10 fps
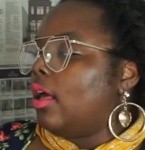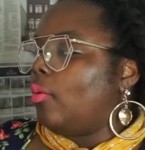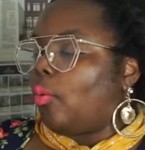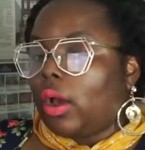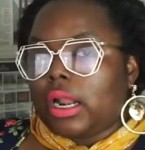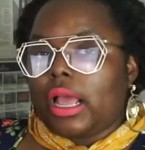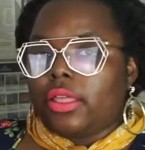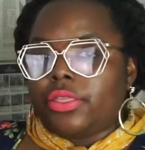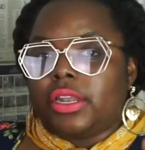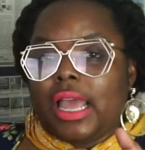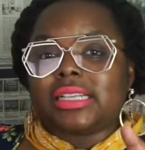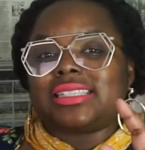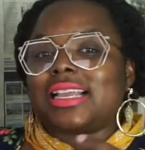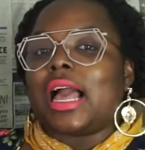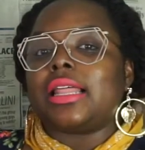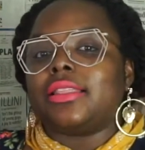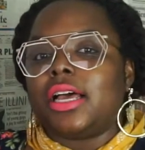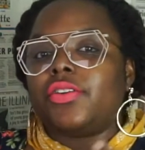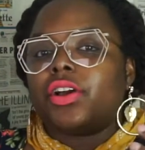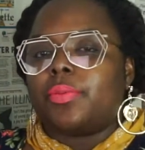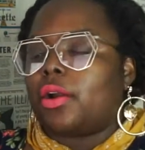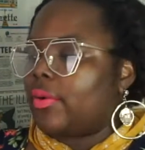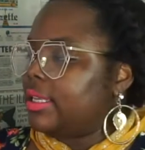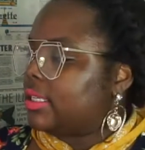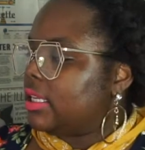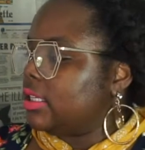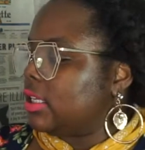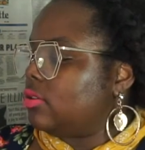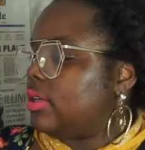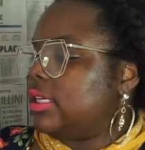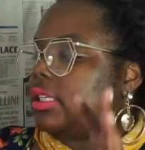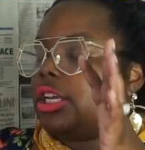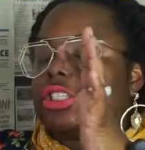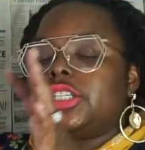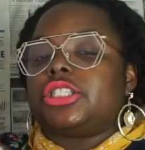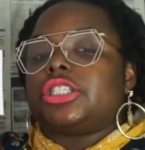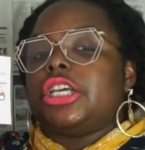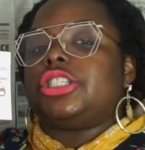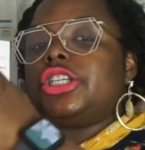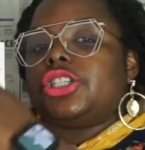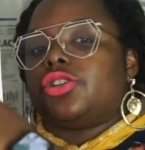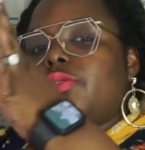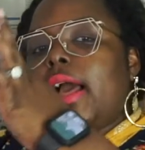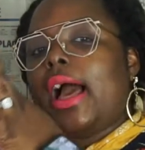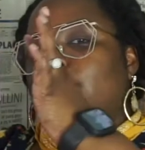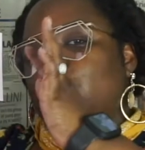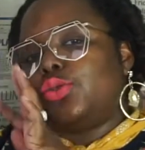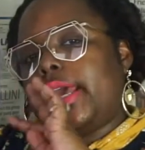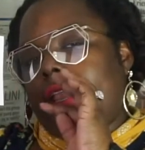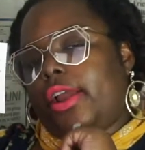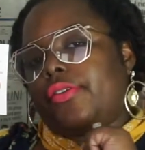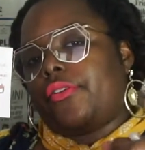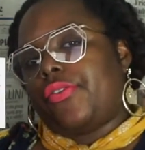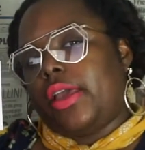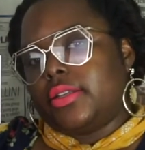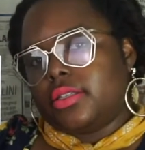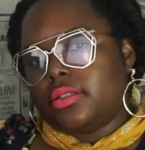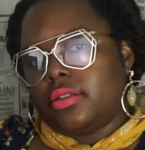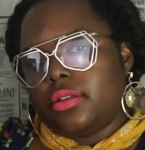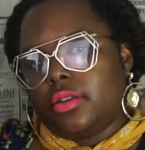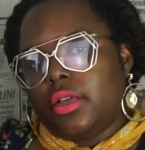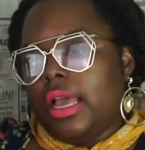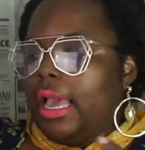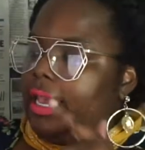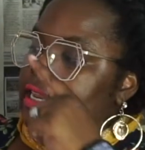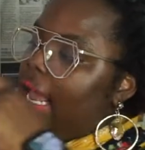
what the next thing I love about RaeSkin Essentials is she teaches you how to take care of your face. And